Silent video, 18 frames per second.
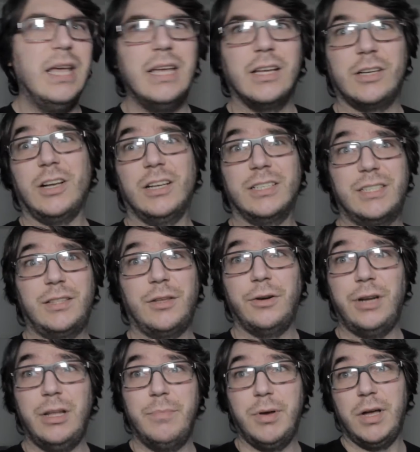Cost
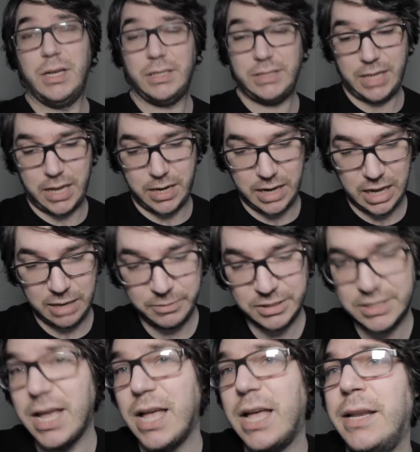$30 on
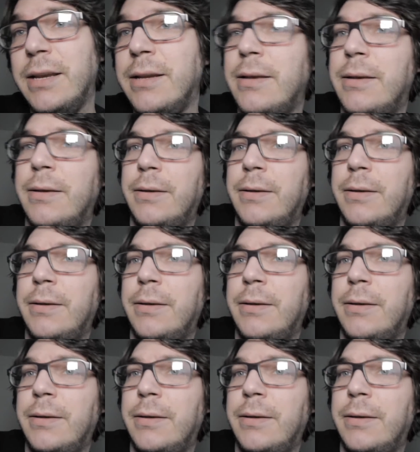Amazon.